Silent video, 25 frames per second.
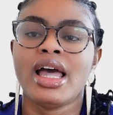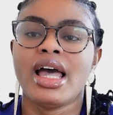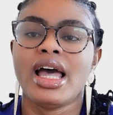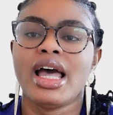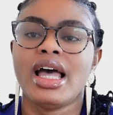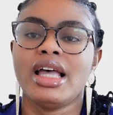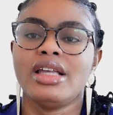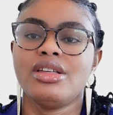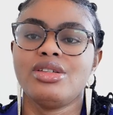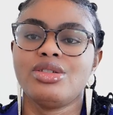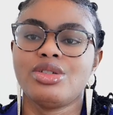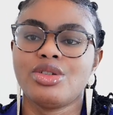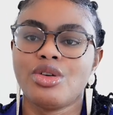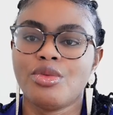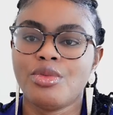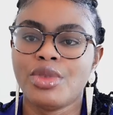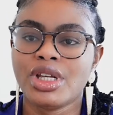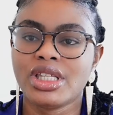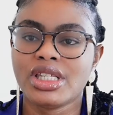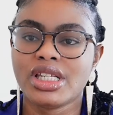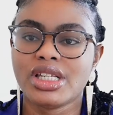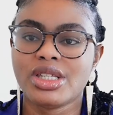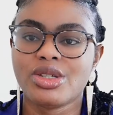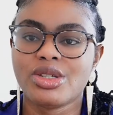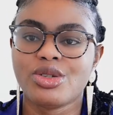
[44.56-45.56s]
and submit
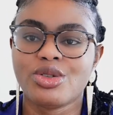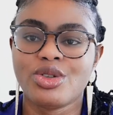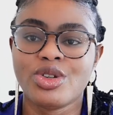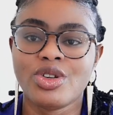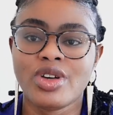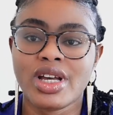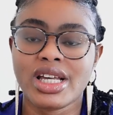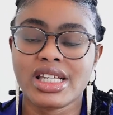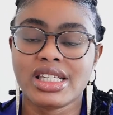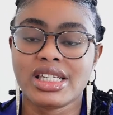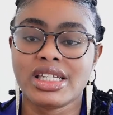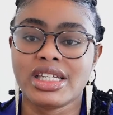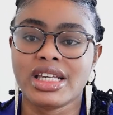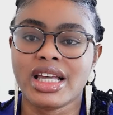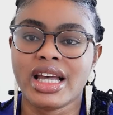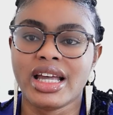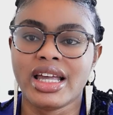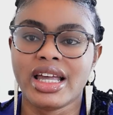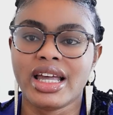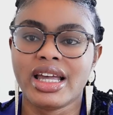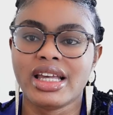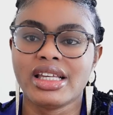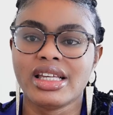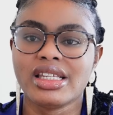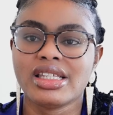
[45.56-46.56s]
it to USA
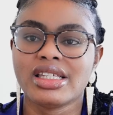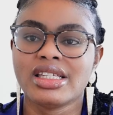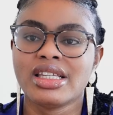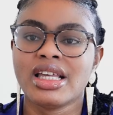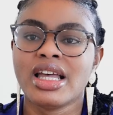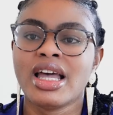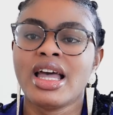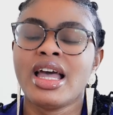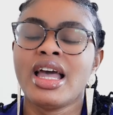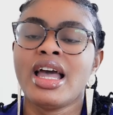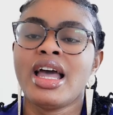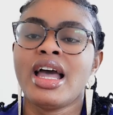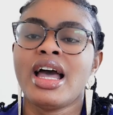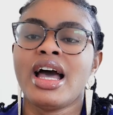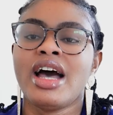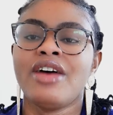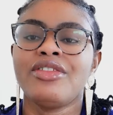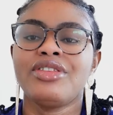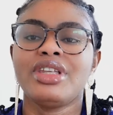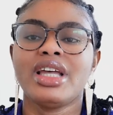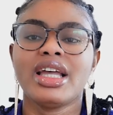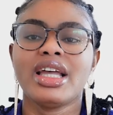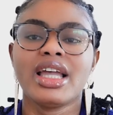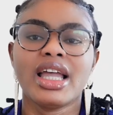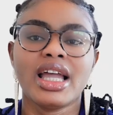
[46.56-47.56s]
CR1.
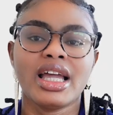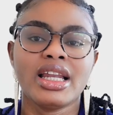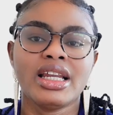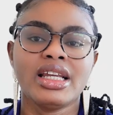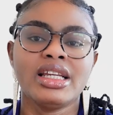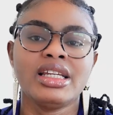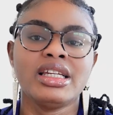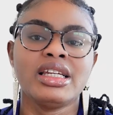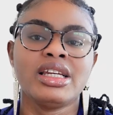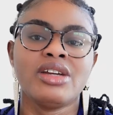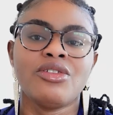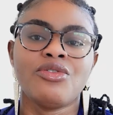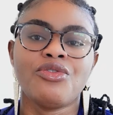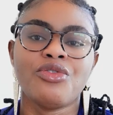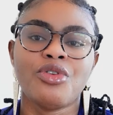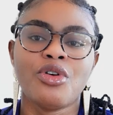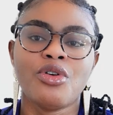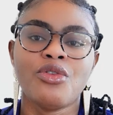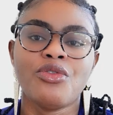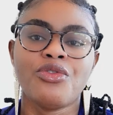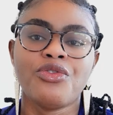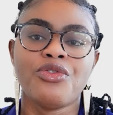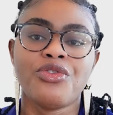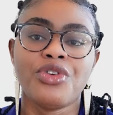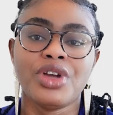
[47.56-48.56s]
After getting the
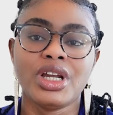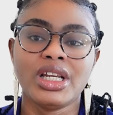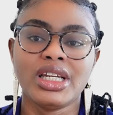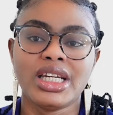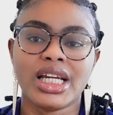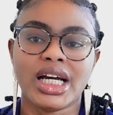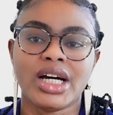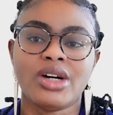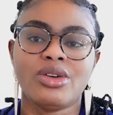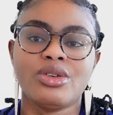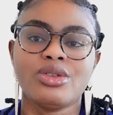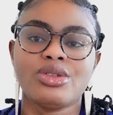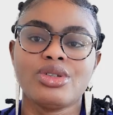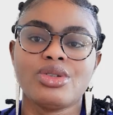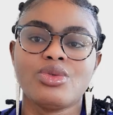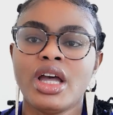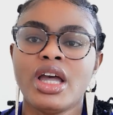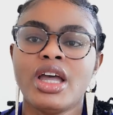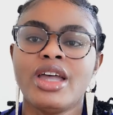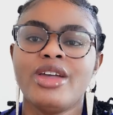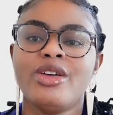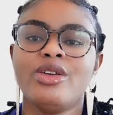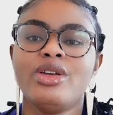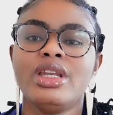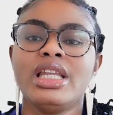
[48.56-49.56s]
form filled out,
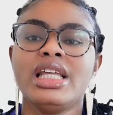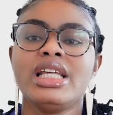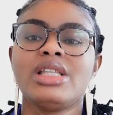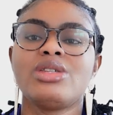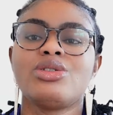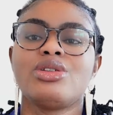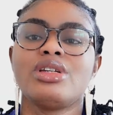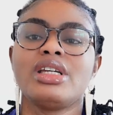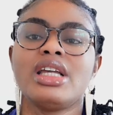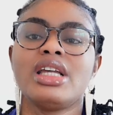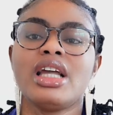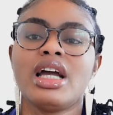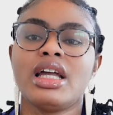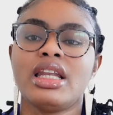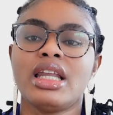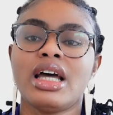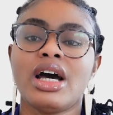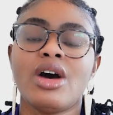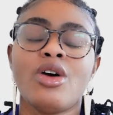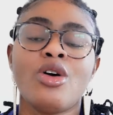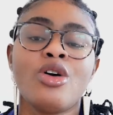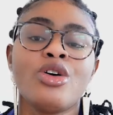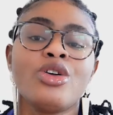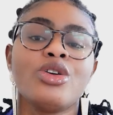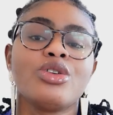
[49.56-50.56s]
you need to gather
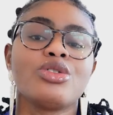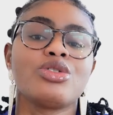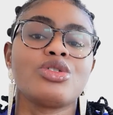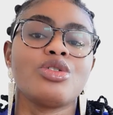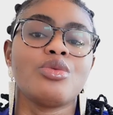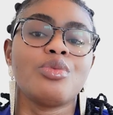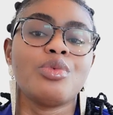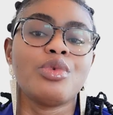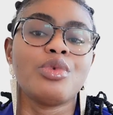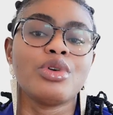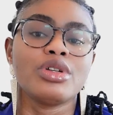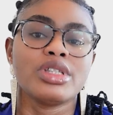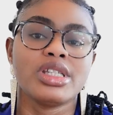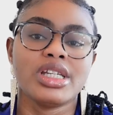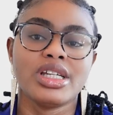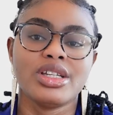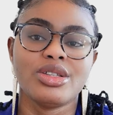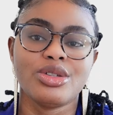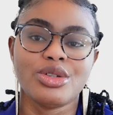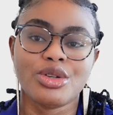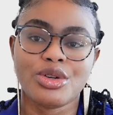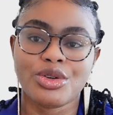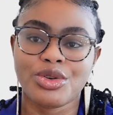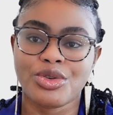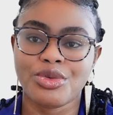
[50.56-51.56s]
all your supporting
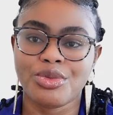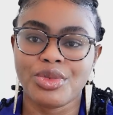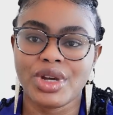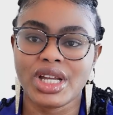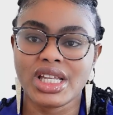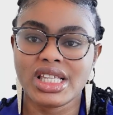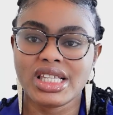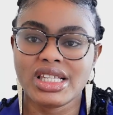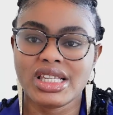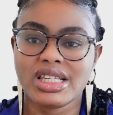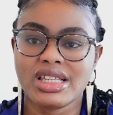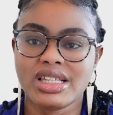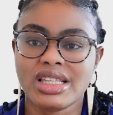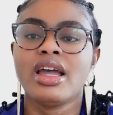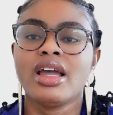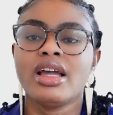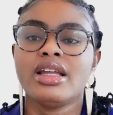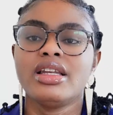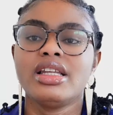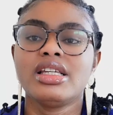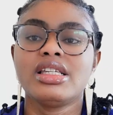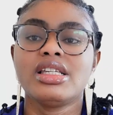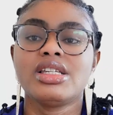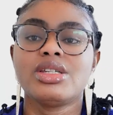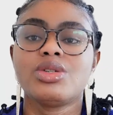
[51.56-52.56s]
documents.
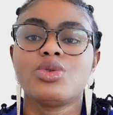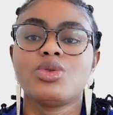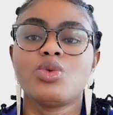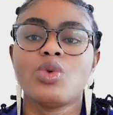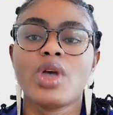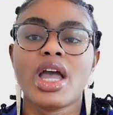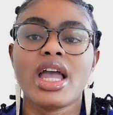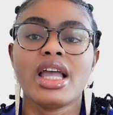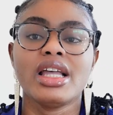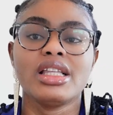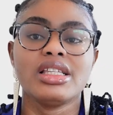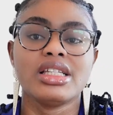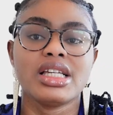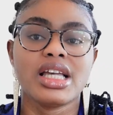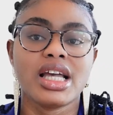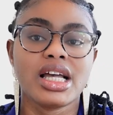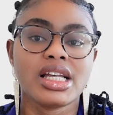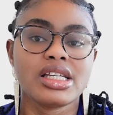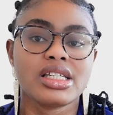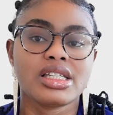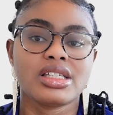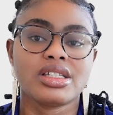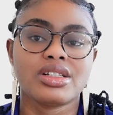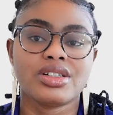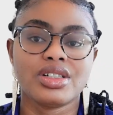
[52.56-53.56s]
This is where it
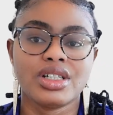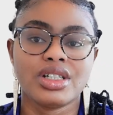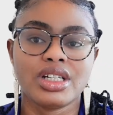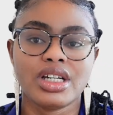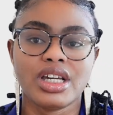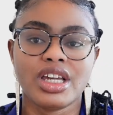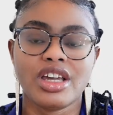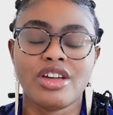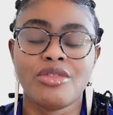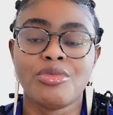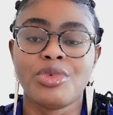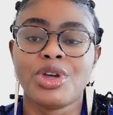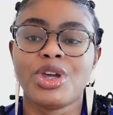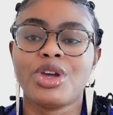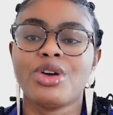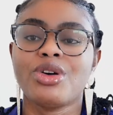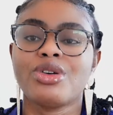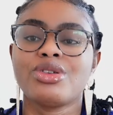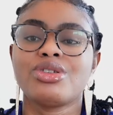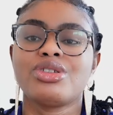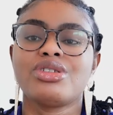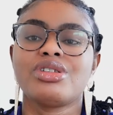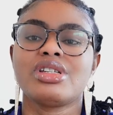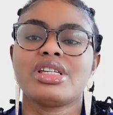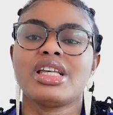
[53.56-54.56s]
gets tricky
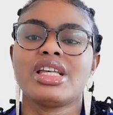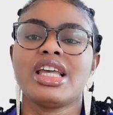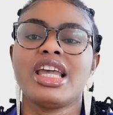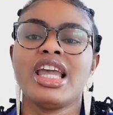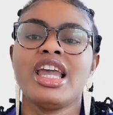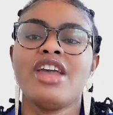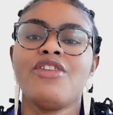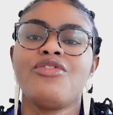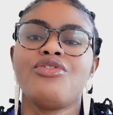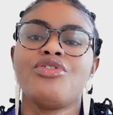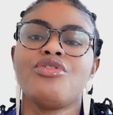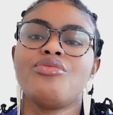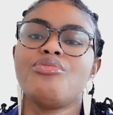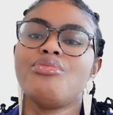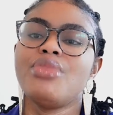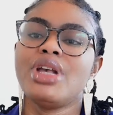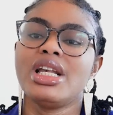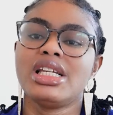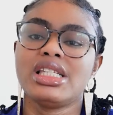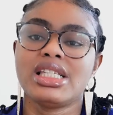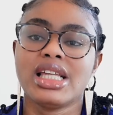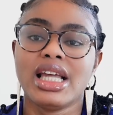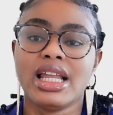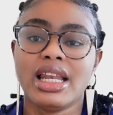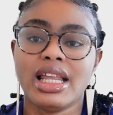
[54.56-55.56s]
because if you
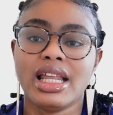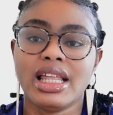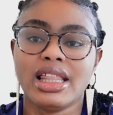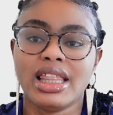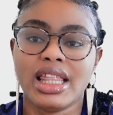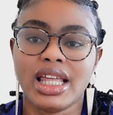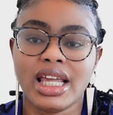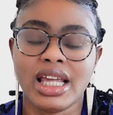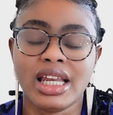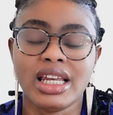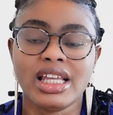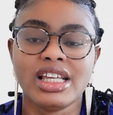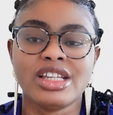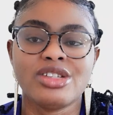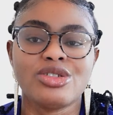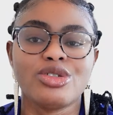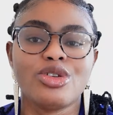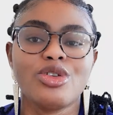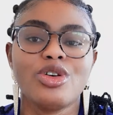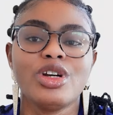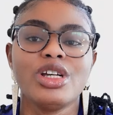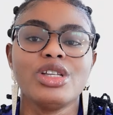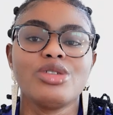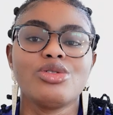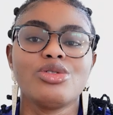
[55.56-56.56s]
miss anything, it's
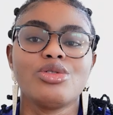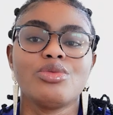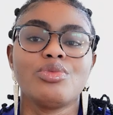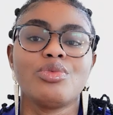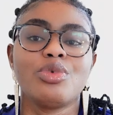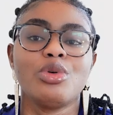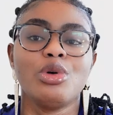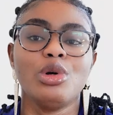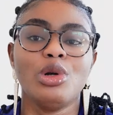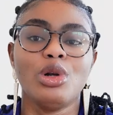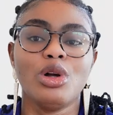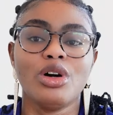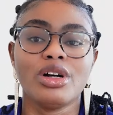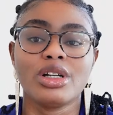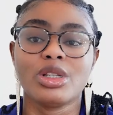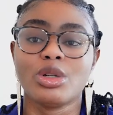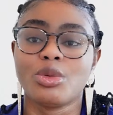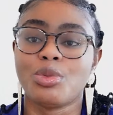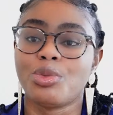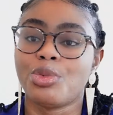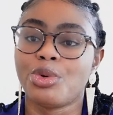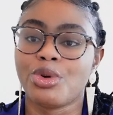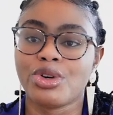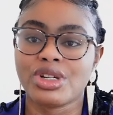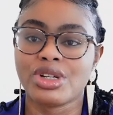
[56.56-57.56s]
going to prolong the
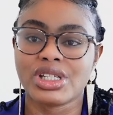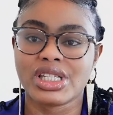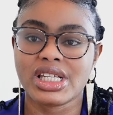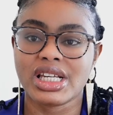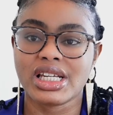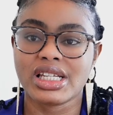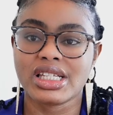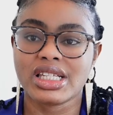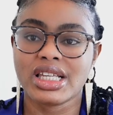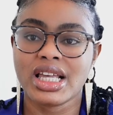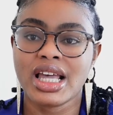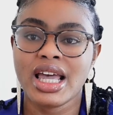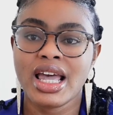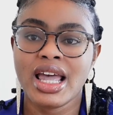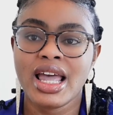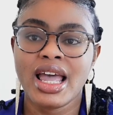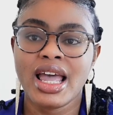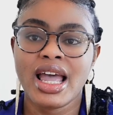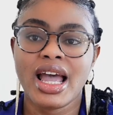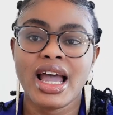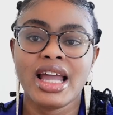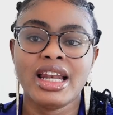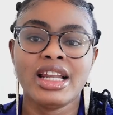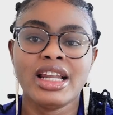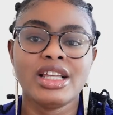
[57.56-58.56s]
process.
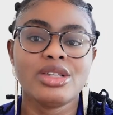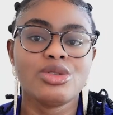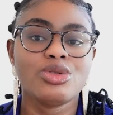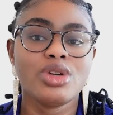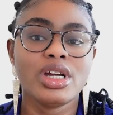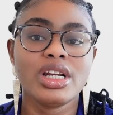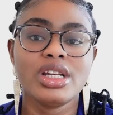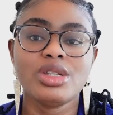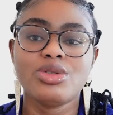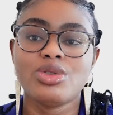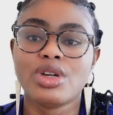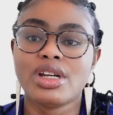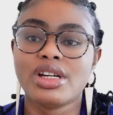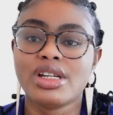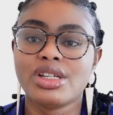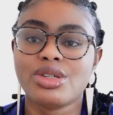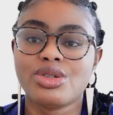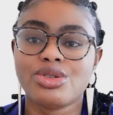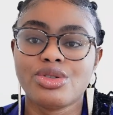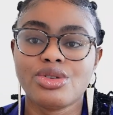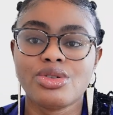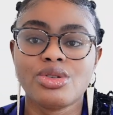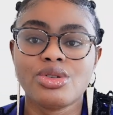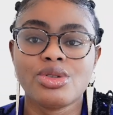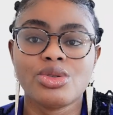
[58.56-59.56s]
And in 2022
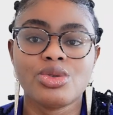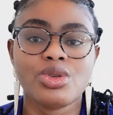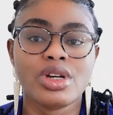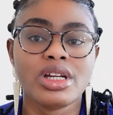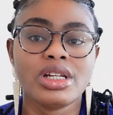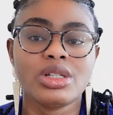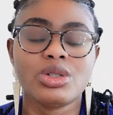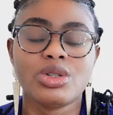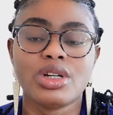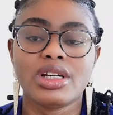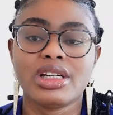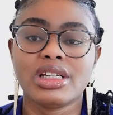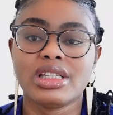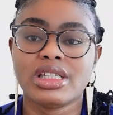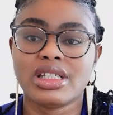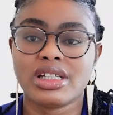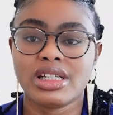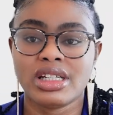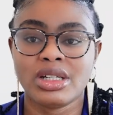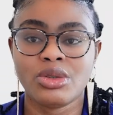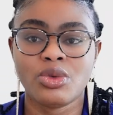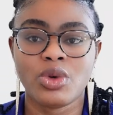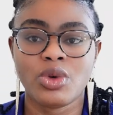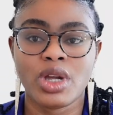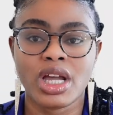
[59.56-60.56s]
to
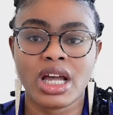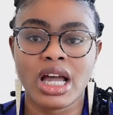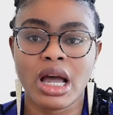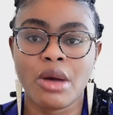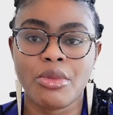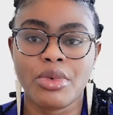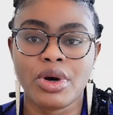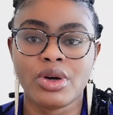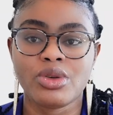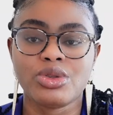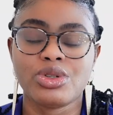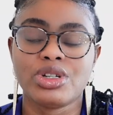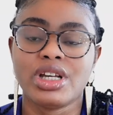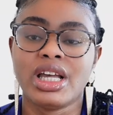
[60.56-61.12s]
2023, we are about to